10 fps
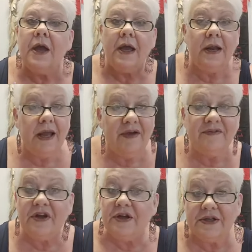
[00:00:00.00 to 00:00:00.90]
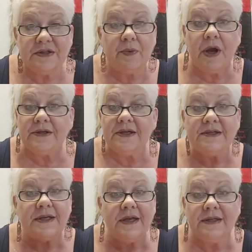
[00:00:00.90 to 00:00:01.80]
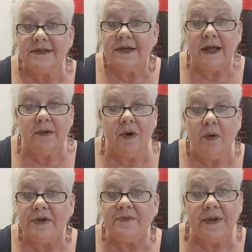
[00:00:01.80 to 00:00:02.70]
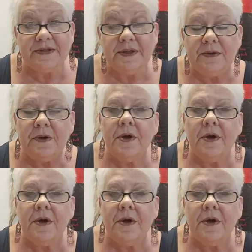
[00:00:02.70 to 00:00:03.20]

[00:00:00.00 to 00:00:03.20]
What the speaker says: And I have to tell you, it's a process and it's not always pleasant,